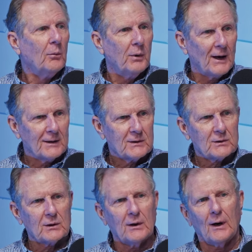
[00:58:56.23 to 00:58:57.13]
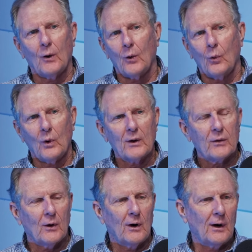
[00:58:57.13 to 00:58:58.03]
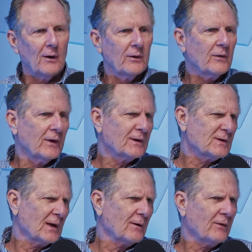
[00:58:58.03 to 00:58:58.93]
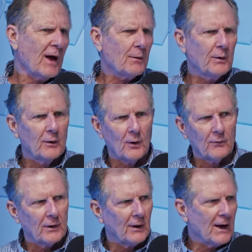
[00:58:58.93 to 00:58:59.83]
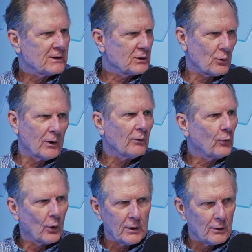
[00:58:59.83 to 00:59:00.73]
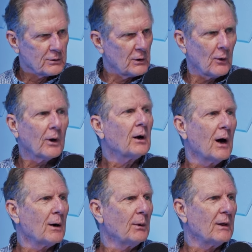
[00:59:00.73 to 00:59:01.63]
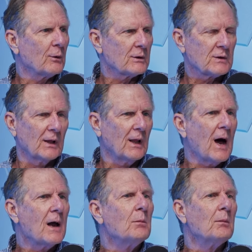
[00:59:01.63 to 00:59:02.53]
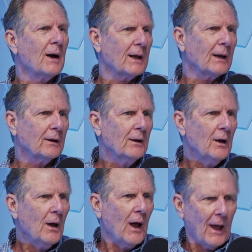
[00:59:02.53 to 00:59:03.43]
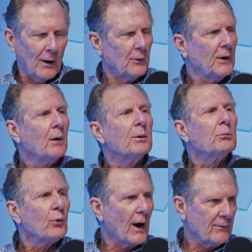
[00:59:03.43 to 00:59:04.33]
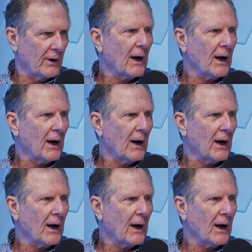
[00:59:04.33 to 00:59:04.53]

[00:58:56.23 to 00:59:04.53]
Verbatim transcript: But you know, with all the things that have happened over the last 3 or 4 years in our economy, there is a lot of money held up in private